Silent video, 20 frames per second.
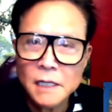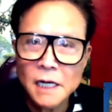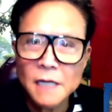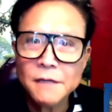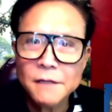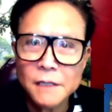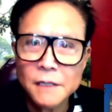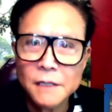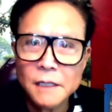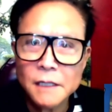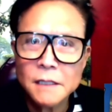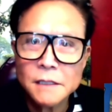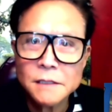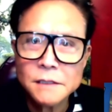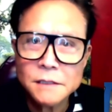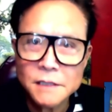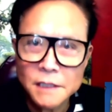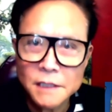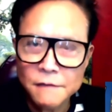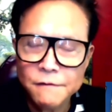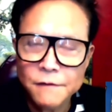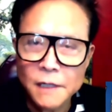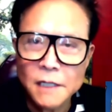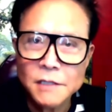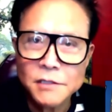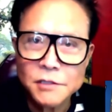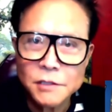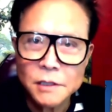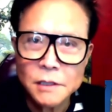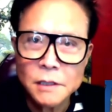I think it's
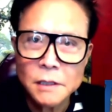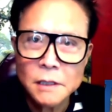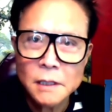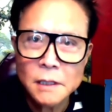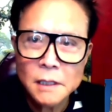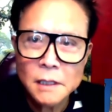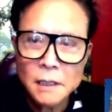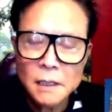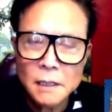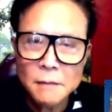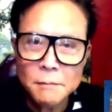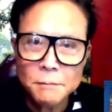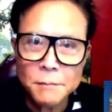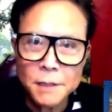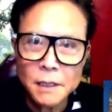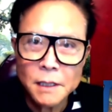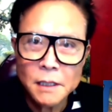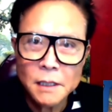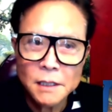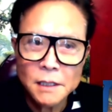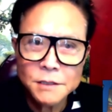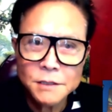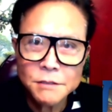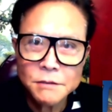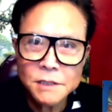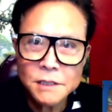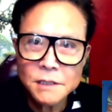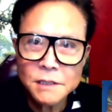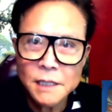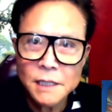deflation because you
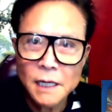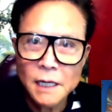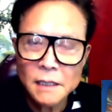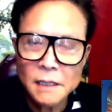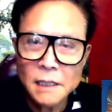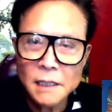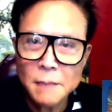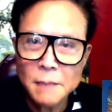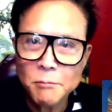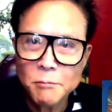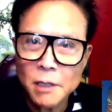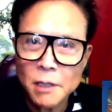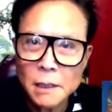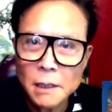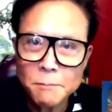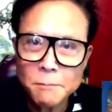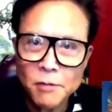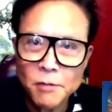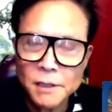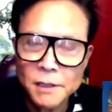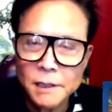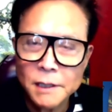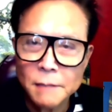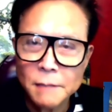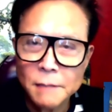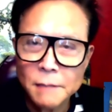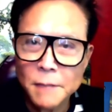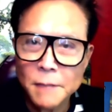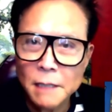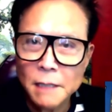just can't keep printing
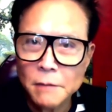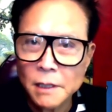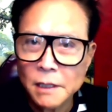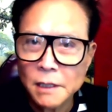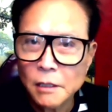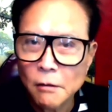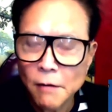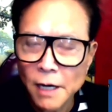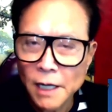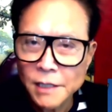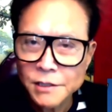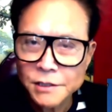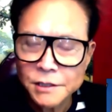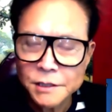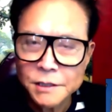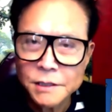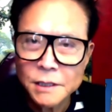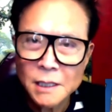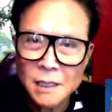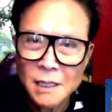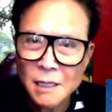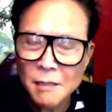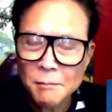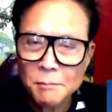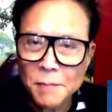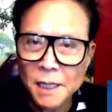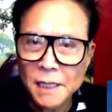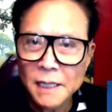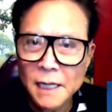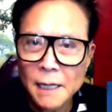money when it crashes.
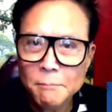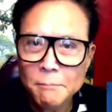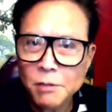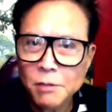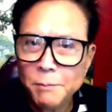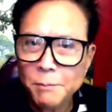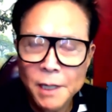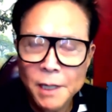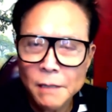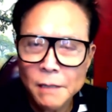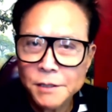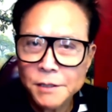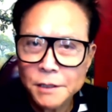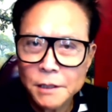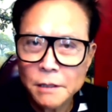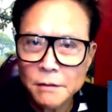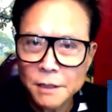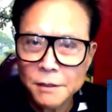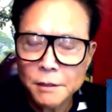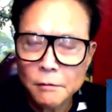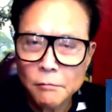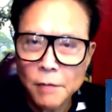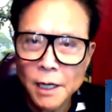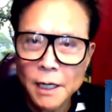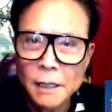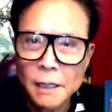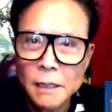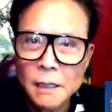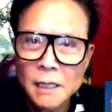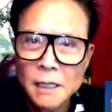But I'm prepared to go either
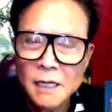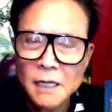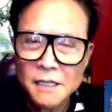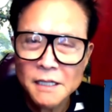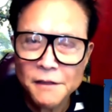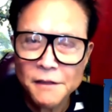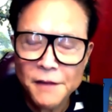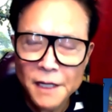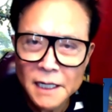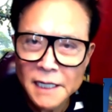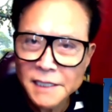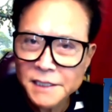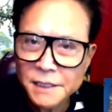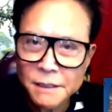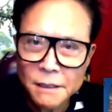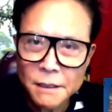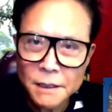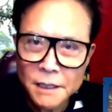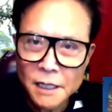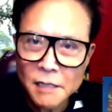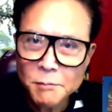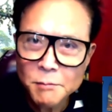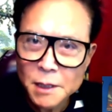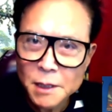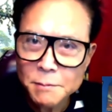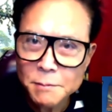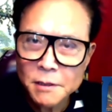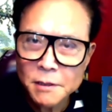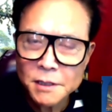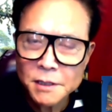way. The thing I say to young
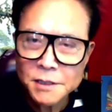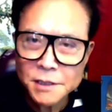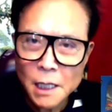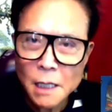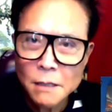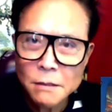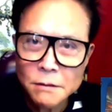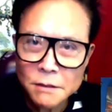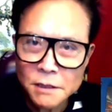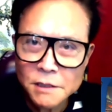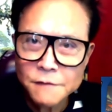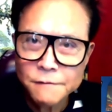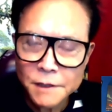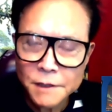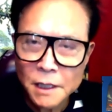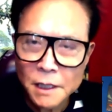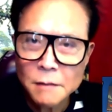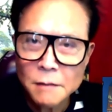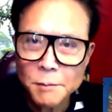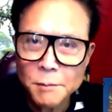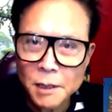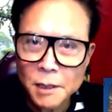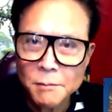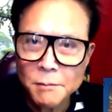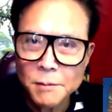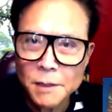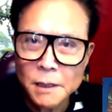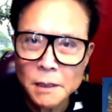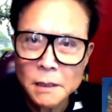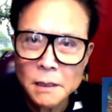people, because Yahoo is for young
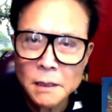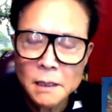people,